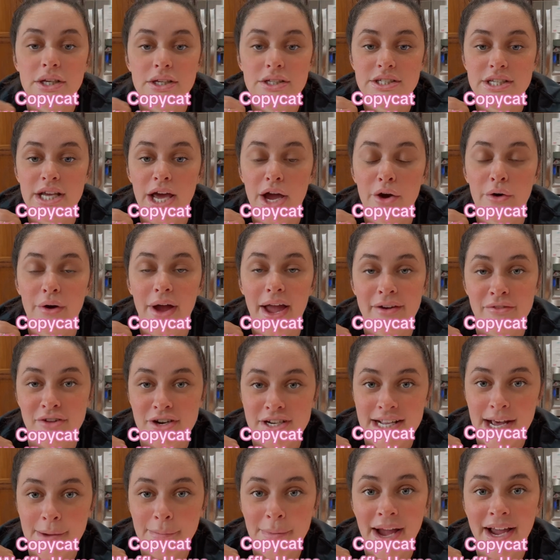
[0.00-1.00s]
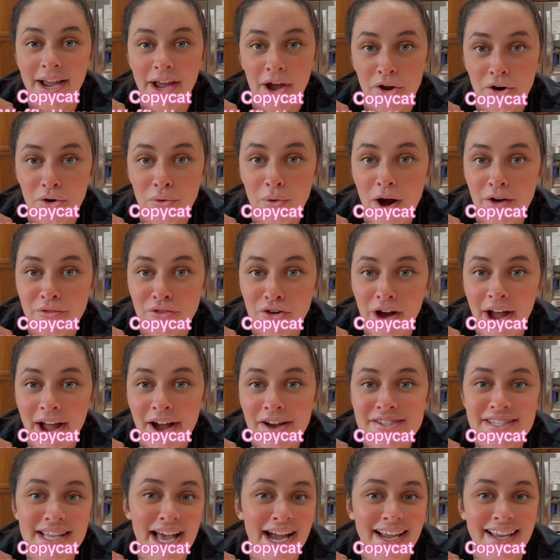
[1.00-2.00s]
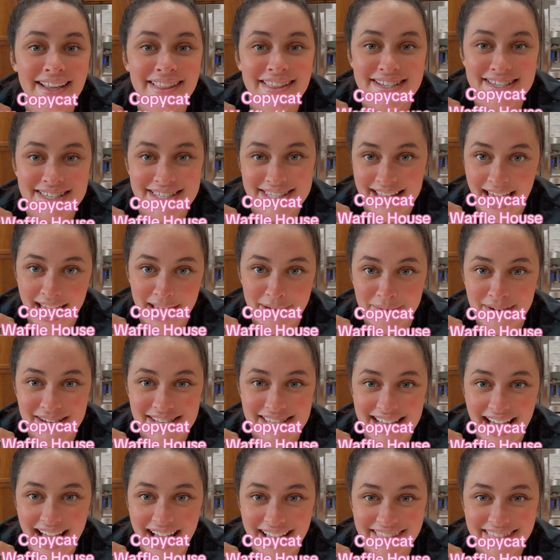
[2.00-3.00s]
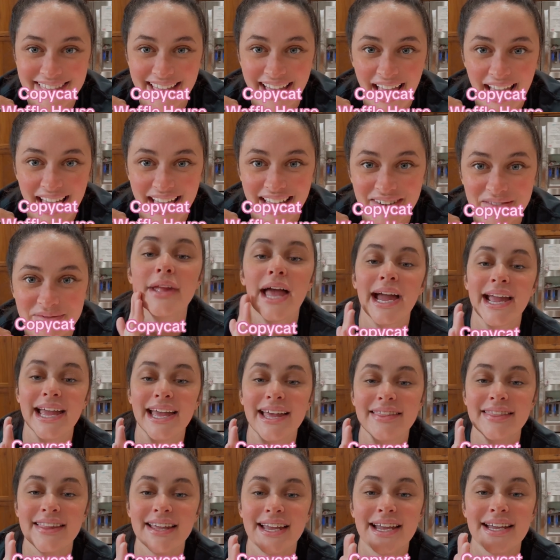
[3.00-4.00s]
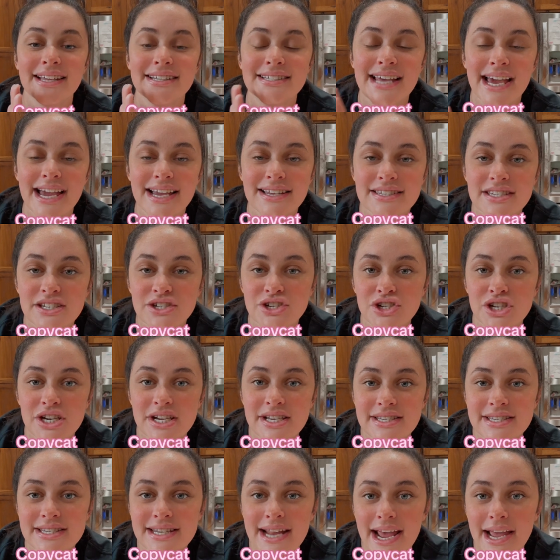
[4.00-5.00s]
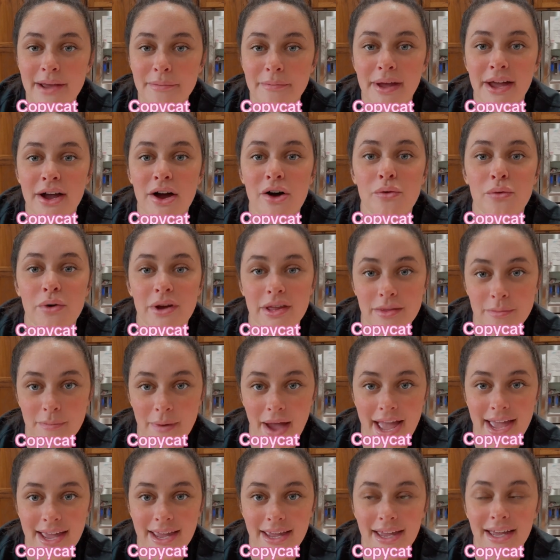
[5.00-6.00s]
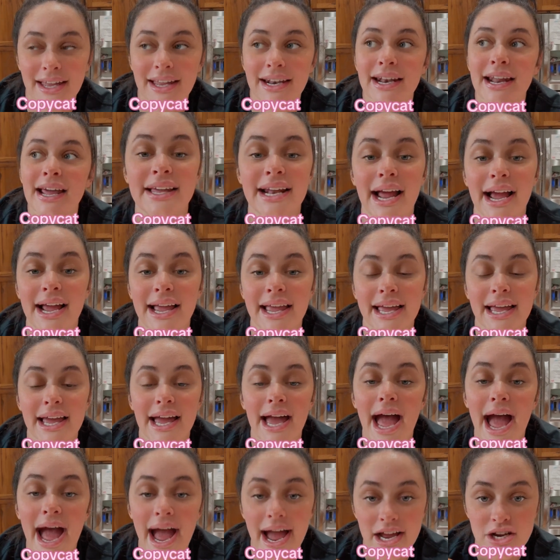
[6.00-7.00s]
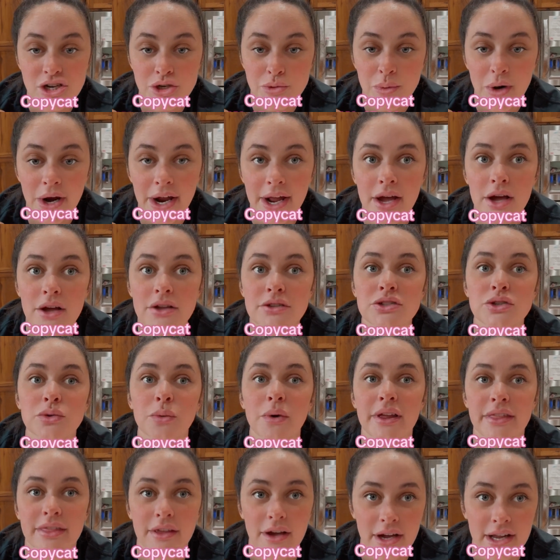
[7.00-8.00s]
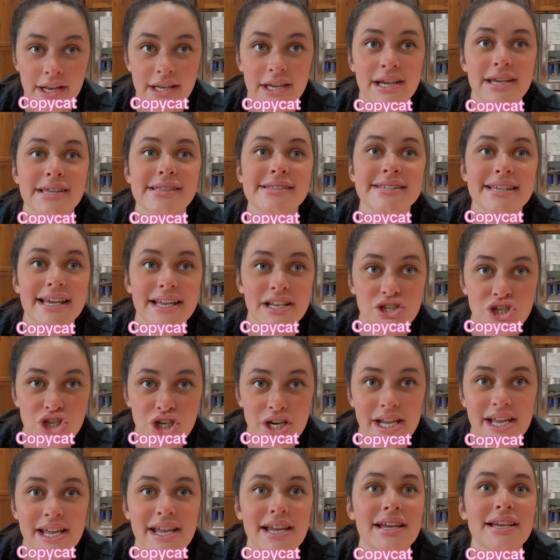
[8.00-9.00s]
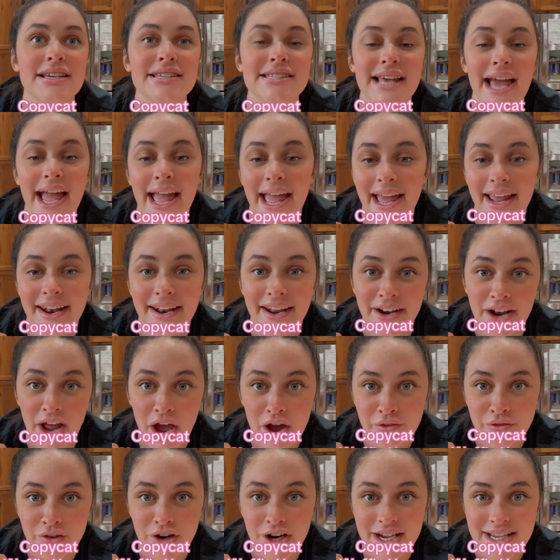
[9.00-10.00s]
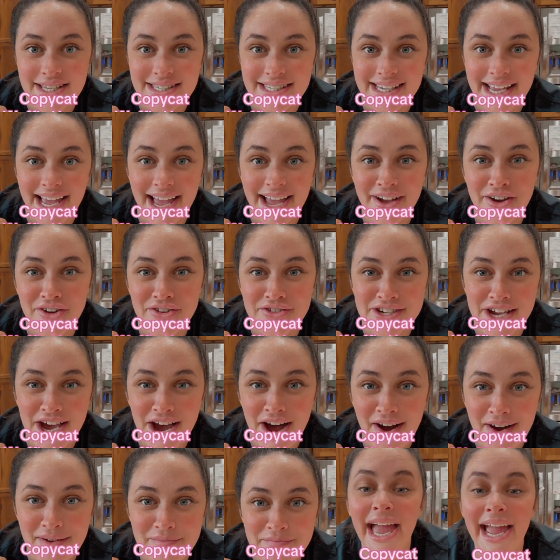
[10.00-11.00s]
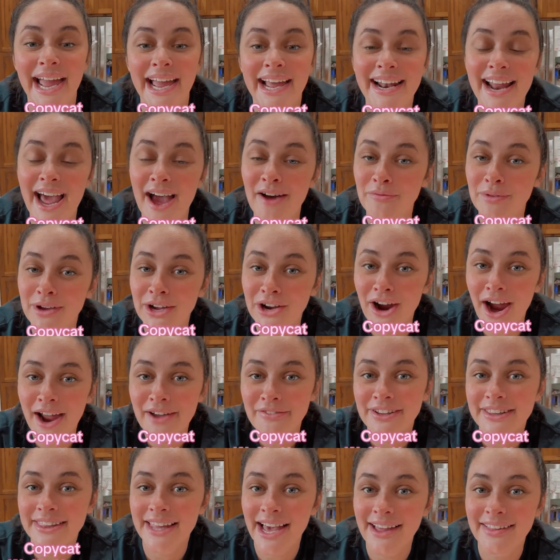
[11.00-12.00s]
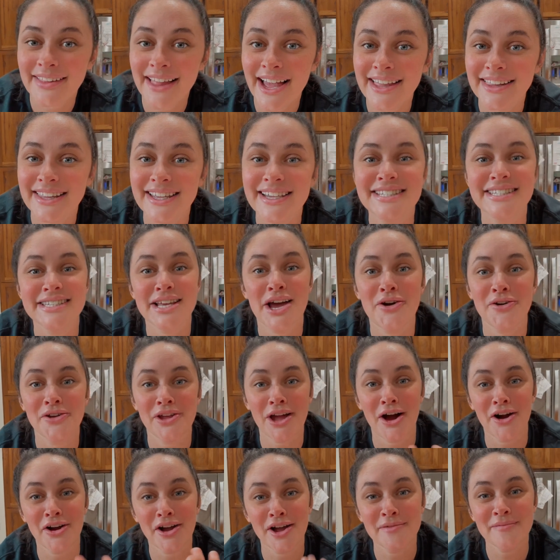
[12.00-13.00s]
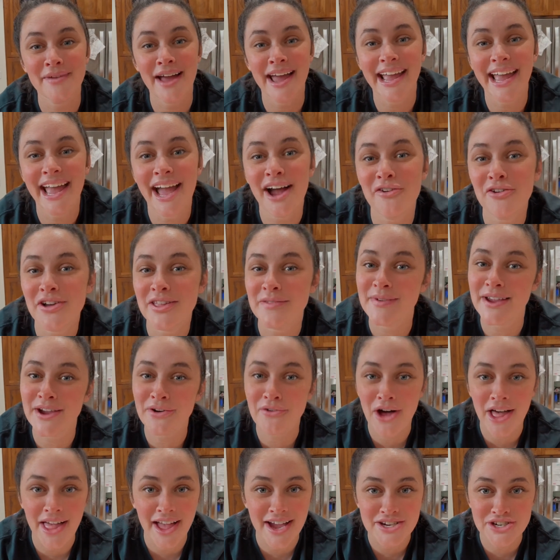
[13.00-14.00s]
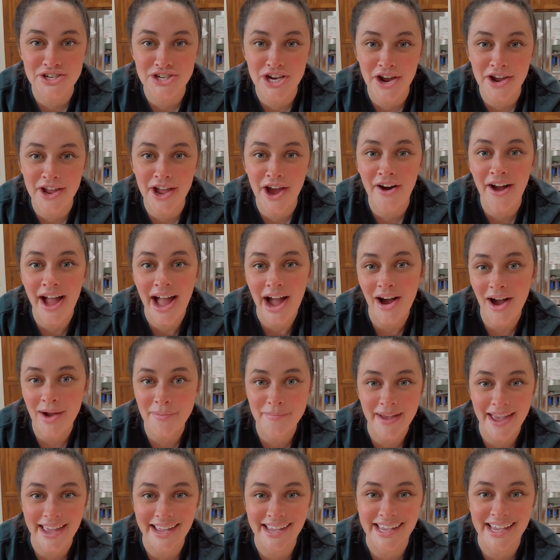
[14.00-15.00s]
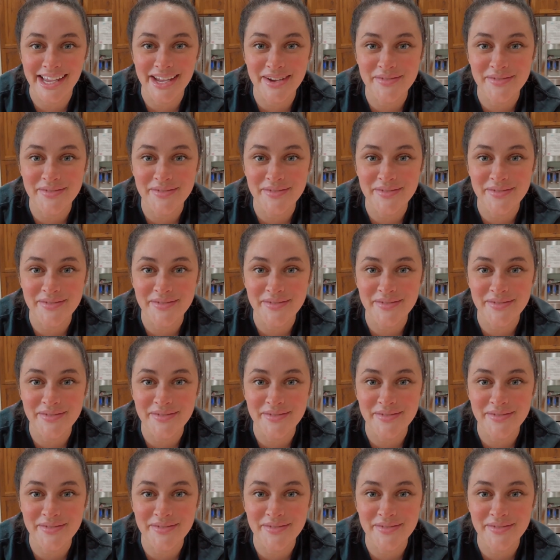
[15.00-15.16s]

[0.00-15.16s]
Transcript: So every time I go to Waffle House, I get the same exact thing. I get the Texas cheesesteak melt with bacon. I get hash browns with onions and cheese and an over easy egg on top. And I've been craving that lately, so y'all come hang out with me while I show y'all how I make it.